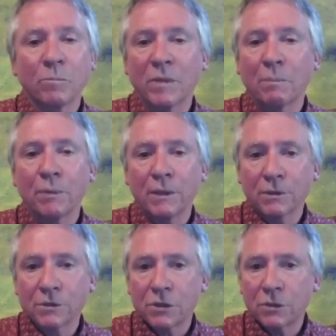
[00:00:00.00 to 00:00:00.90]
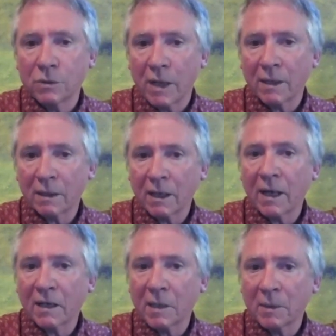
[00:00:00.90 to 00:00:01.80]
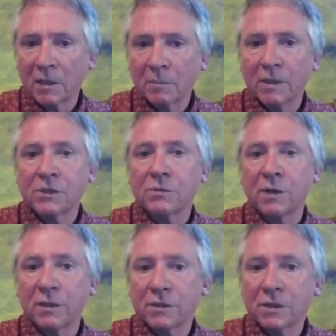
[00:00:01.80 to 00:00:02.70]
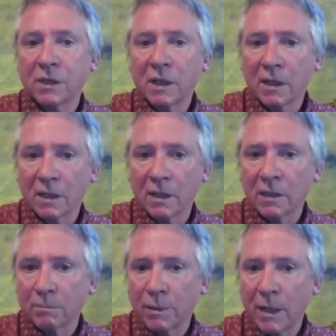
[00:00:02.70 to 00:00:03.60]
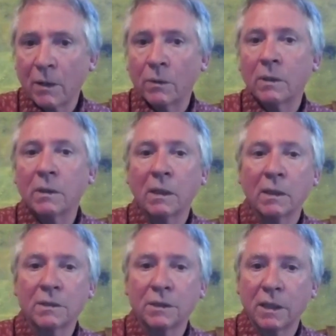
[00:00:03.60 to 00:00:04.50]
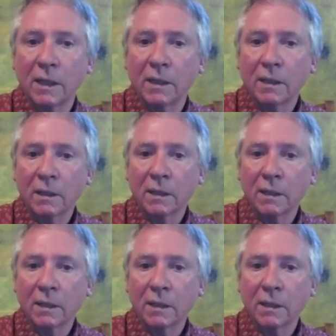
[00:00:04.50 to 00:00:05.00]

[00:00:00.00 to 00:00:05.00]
appeals to academic administrators in power today.